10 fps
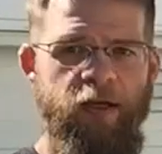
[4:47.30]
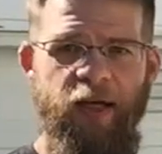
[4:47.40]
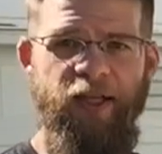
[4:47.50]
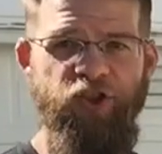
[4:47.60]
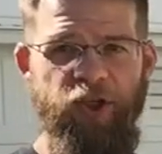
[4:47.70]

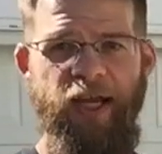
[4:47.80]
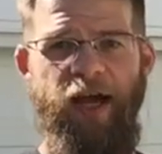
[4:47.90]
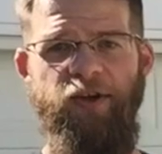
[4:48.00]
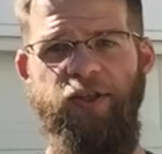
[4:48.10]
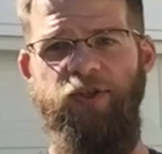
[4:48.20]
Now let's show you
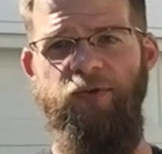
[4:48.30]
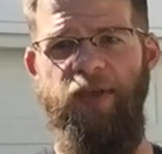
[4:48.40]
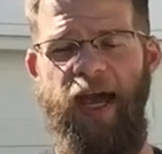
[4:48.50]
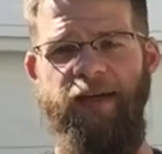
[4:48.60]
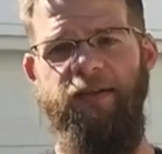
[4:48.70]
how you can
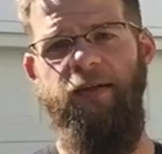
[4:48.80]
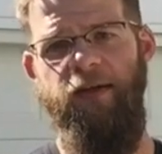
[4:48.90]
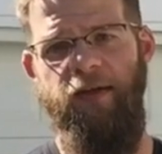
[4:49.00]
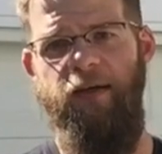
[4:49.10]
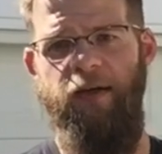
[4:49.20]
do that
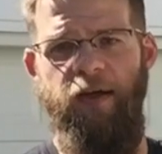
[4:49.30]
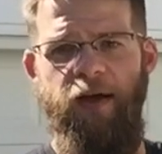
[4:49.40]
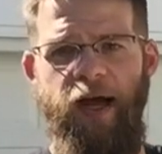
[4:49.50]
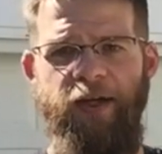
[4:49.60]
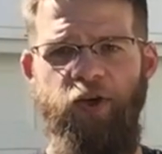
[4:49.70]

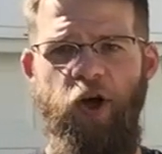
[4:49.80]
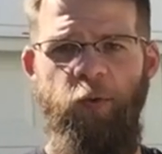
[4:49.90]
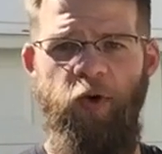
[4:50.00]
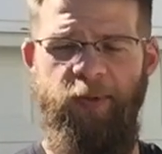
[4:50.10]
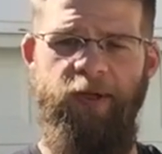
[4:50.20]
on your
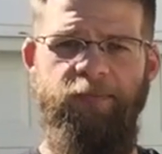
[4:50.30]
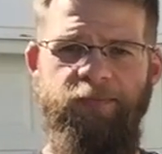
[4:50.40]
home equipment.